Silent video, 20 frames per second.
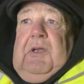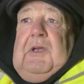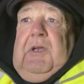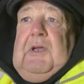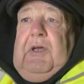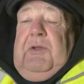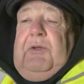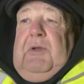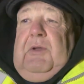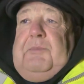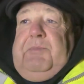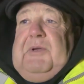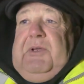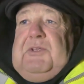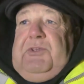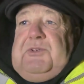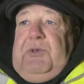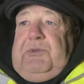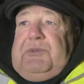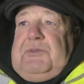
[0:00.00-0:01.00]
And he had been
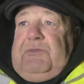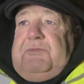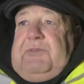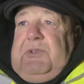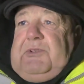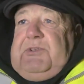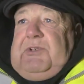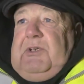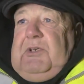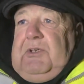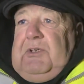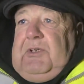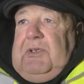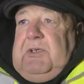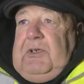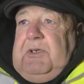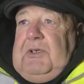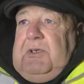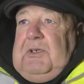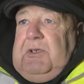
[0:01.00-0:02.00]
due to
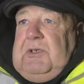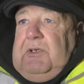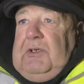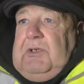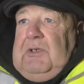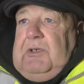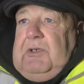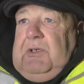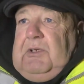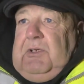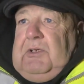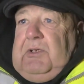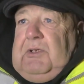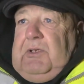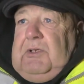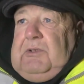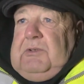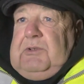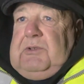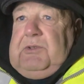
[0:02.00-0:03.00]
return
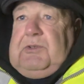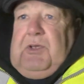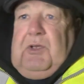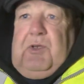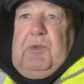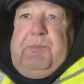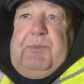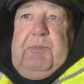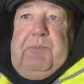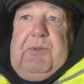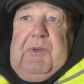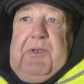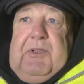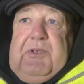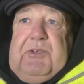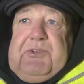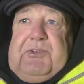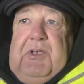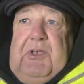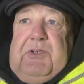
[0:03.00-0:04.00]
to turn up at a
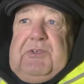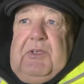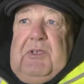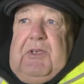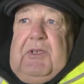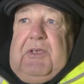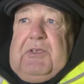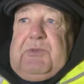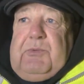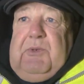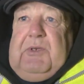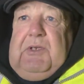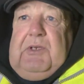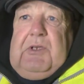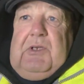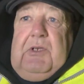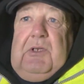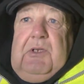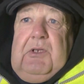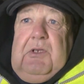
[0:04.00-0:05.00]
police station last
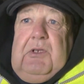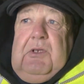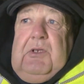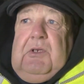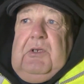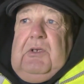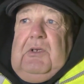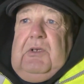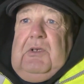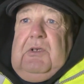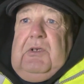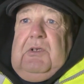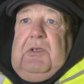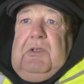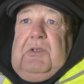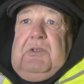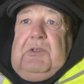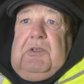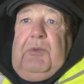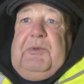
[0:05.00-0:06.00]
week
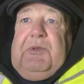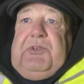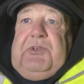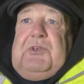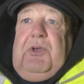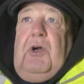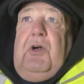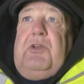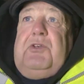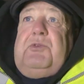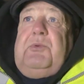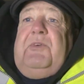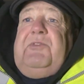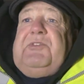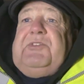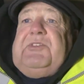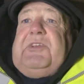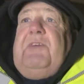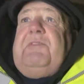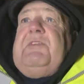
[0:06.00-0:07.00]
to be charged with
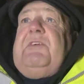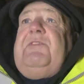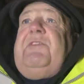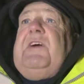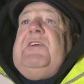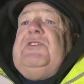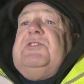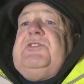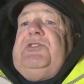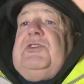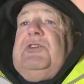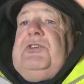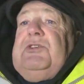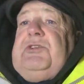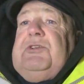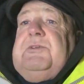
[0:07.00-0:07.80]
7 offences